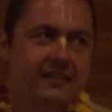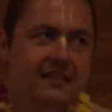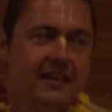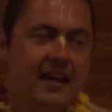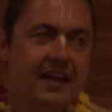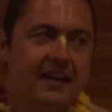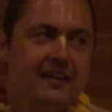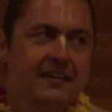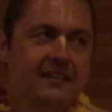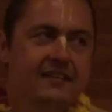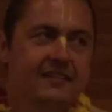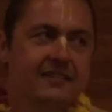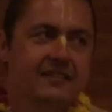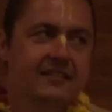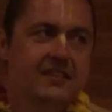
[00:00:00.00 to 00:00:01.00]
then
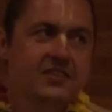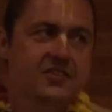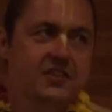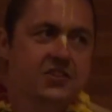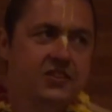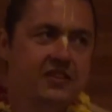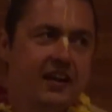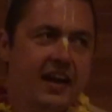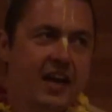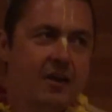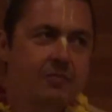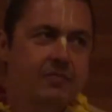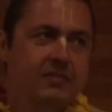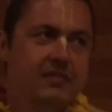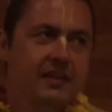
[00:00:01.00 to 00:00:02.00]
it is
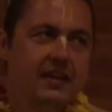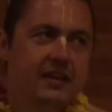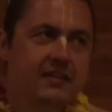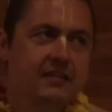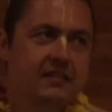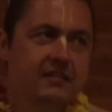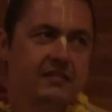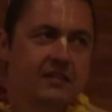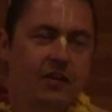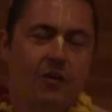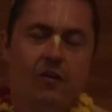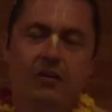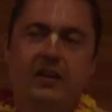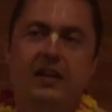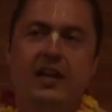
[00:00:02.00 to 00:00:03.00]
described that the
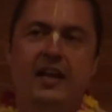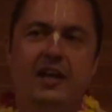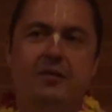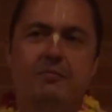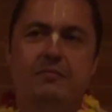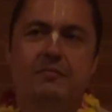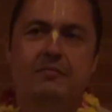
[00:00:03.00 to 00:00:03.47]
holy name,